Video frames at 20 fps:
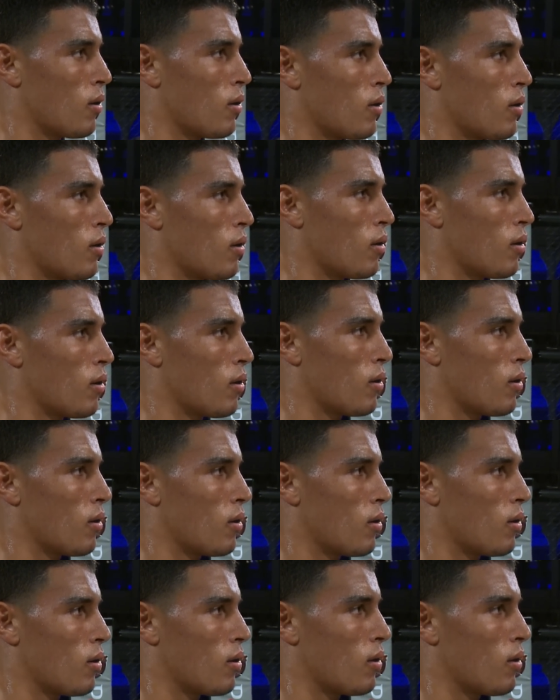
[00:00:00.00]

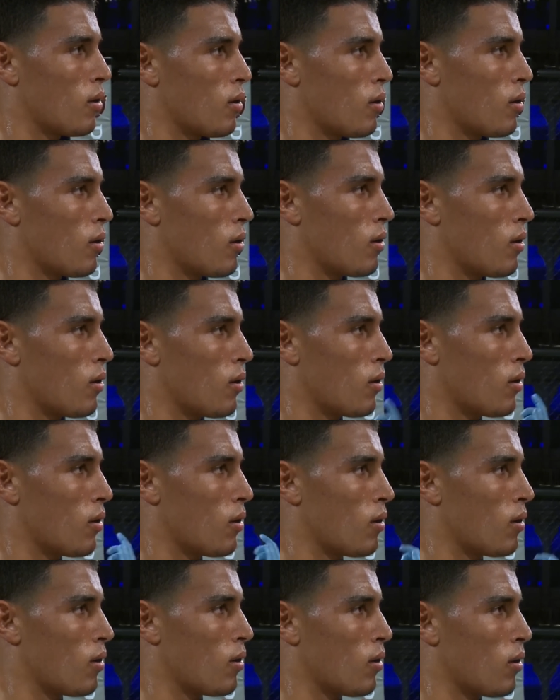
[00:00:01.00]

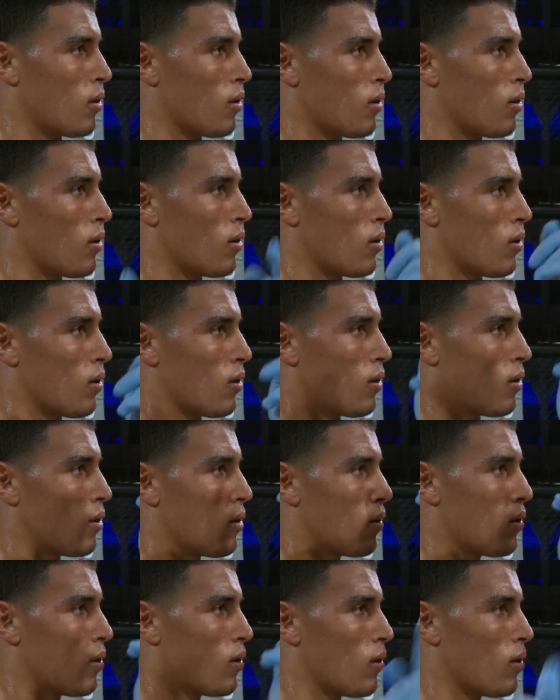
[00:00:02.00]

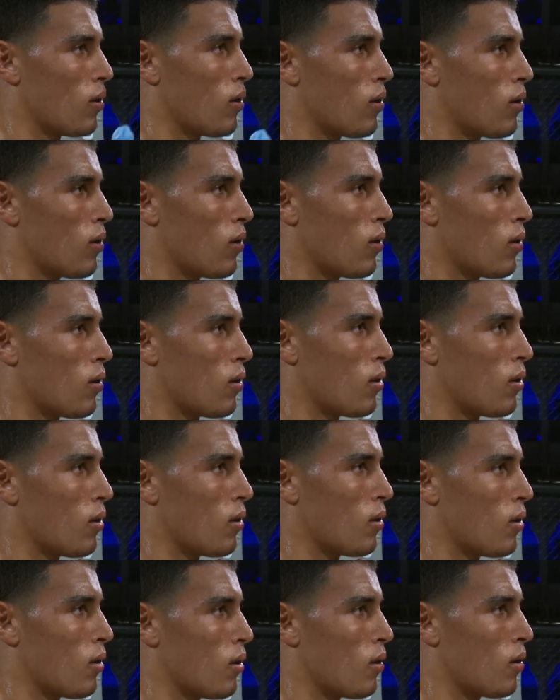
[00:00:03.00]

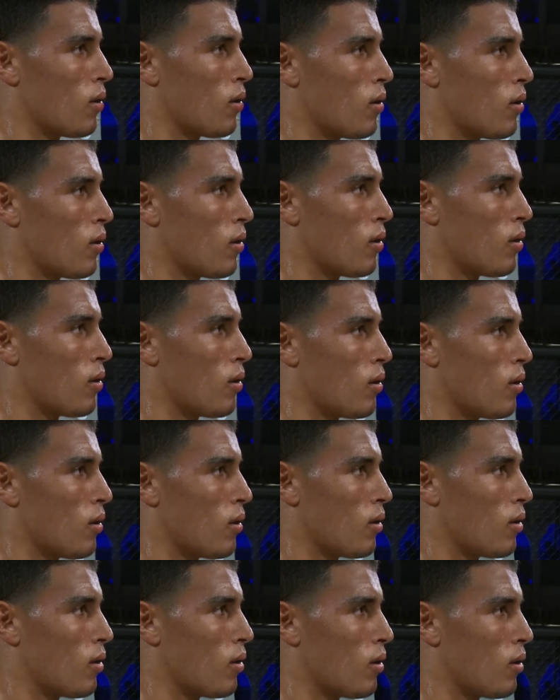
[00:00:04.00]

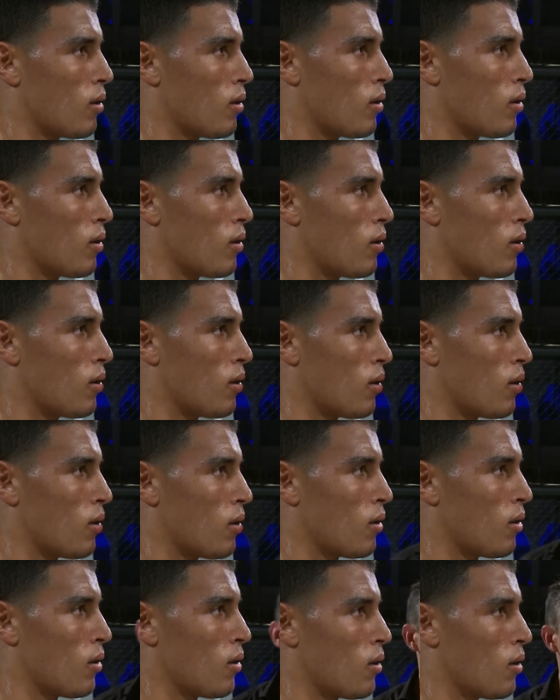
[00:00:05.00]

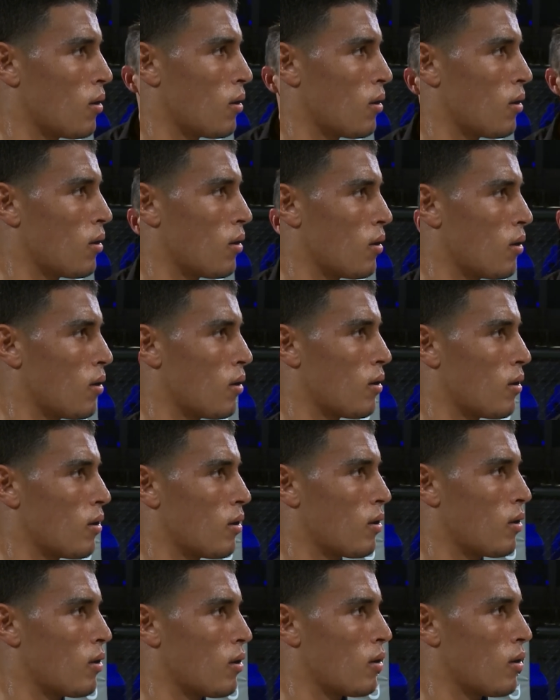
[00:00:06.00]

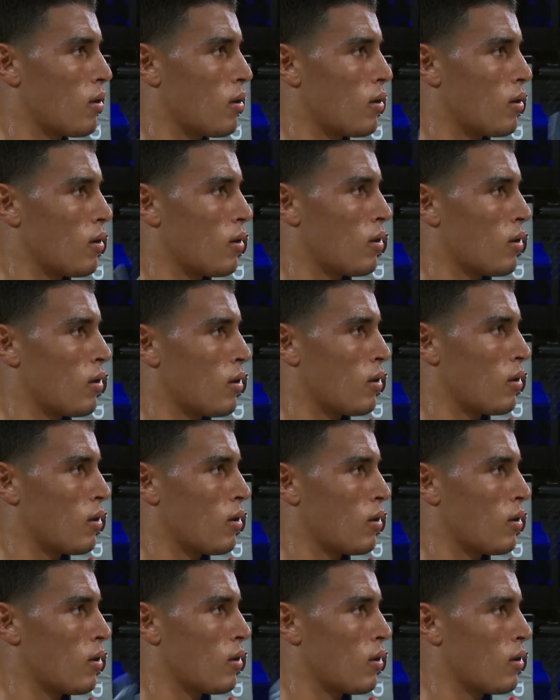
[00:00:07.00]
(not speaking)